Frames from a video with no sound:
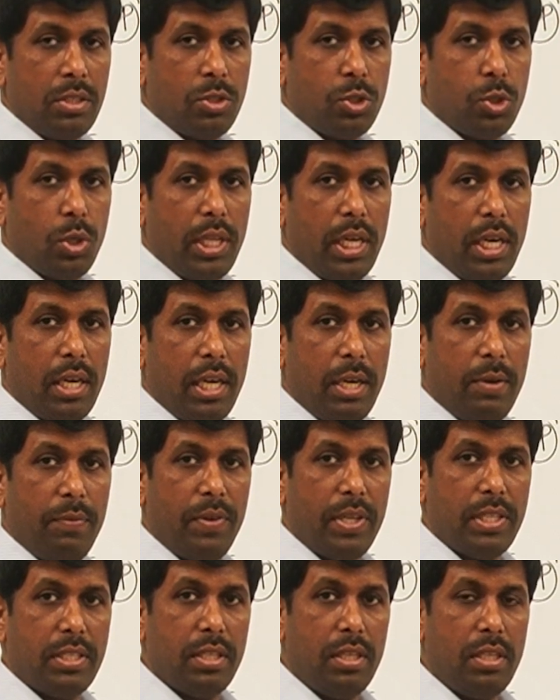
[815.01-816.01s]
so that it
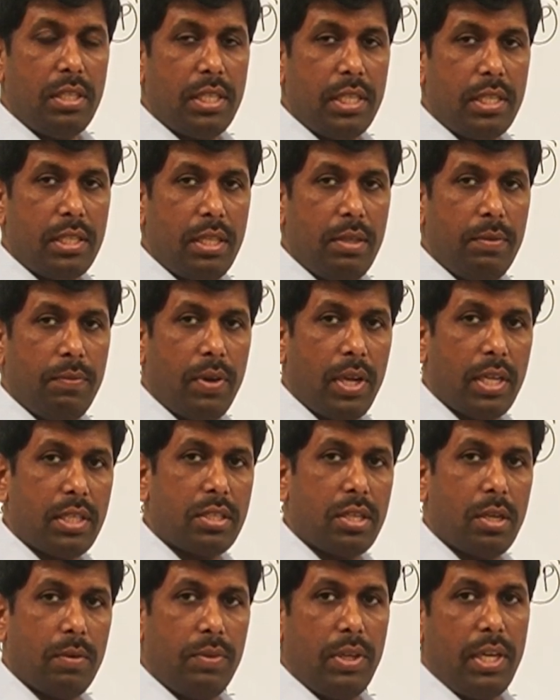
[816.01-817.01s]
facilitates the
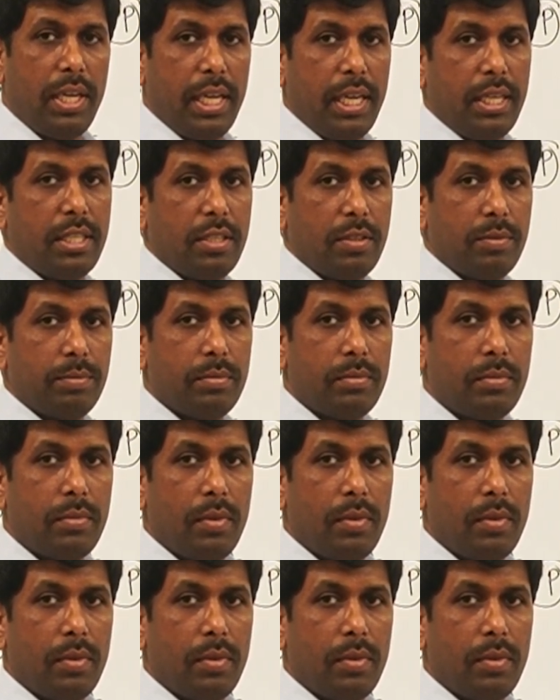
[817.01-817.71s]
fast of the reaction.